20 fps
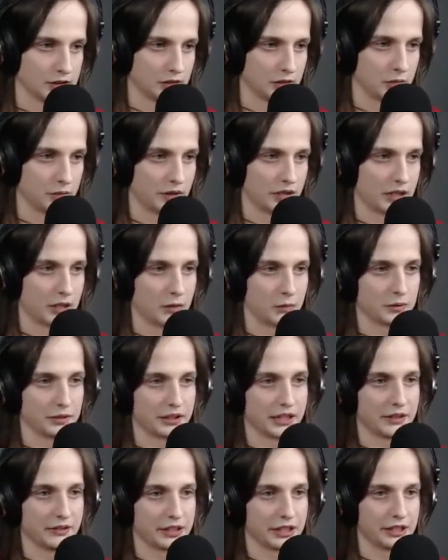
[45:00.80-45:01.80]
now we're
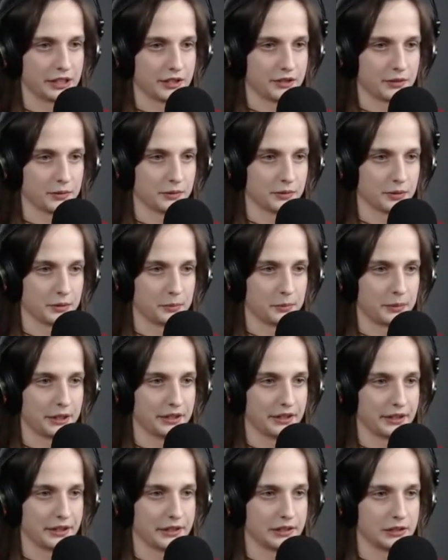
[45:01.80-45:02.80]
navigating through trip mine
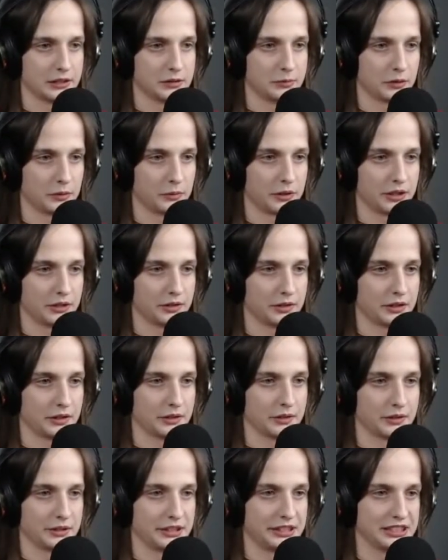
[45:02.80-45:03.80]
hell, but we need to
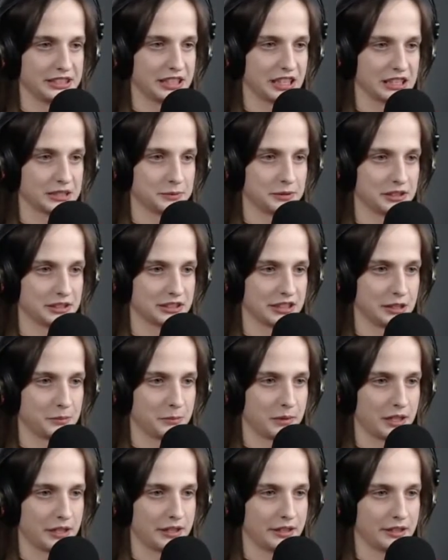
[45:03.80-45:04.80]
kill these guys because they
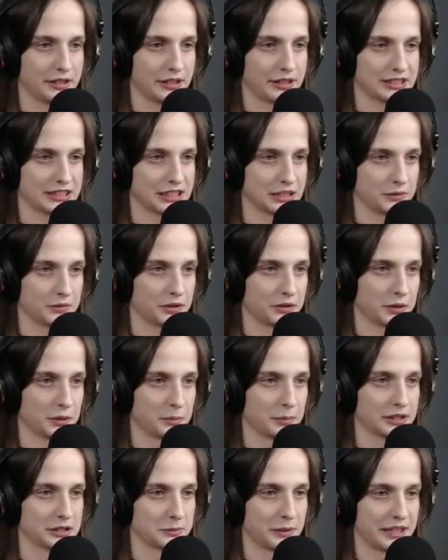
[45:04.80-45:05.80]
might set up the trip
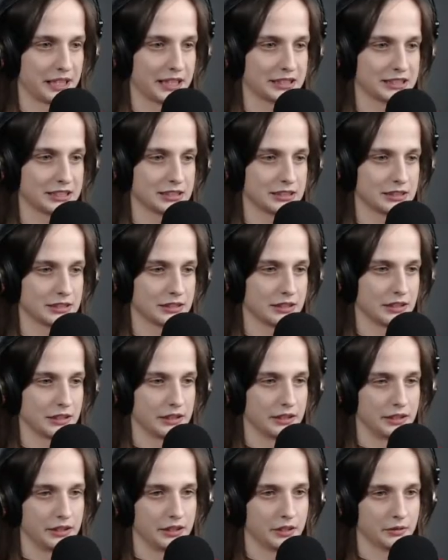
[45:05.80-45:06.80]
mines by accident.
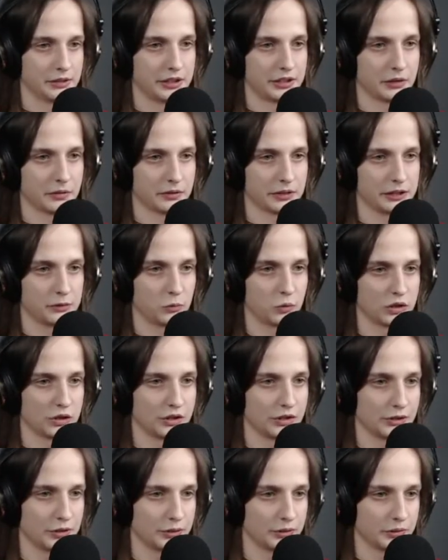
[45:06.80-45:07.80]
You know, they don't really
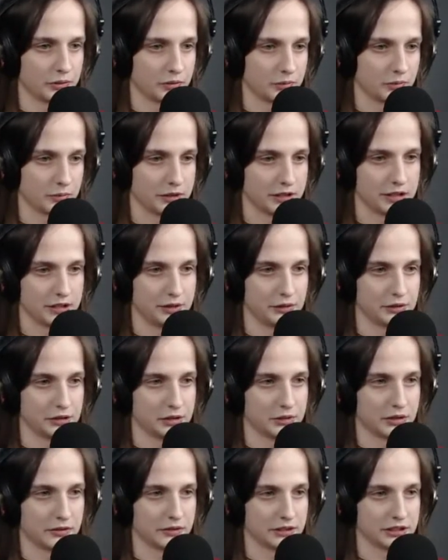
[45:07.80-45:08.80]
want to, but they do so
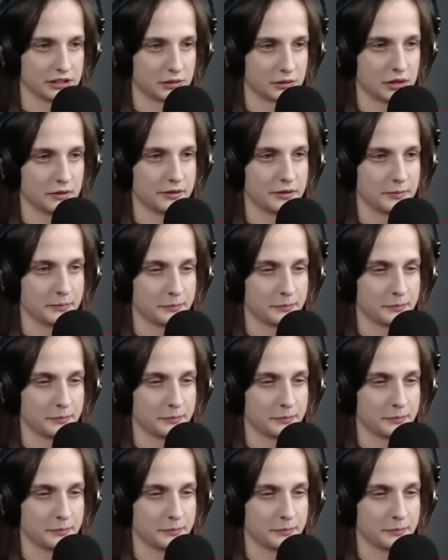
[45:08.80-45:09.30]
every so often.